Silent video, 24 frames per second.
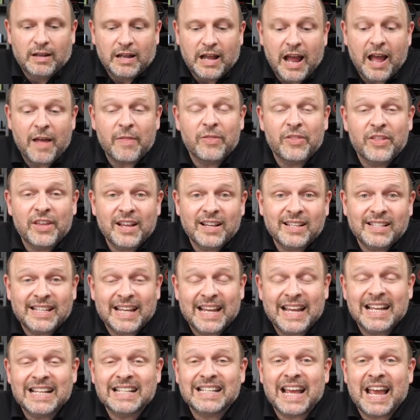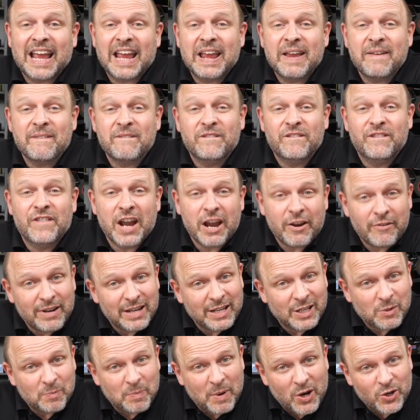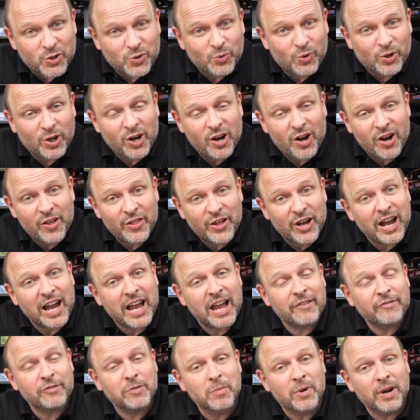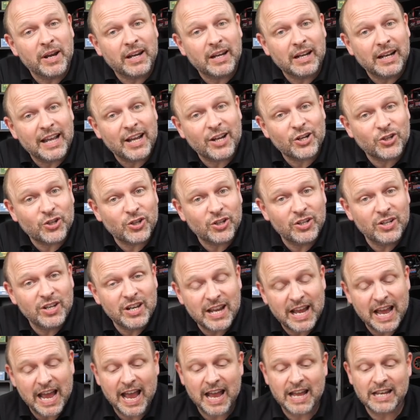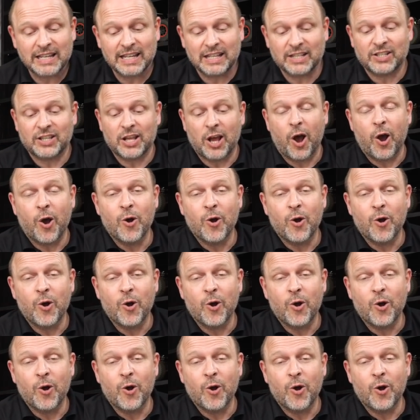And this is a very special car that I have in my collection, and it's the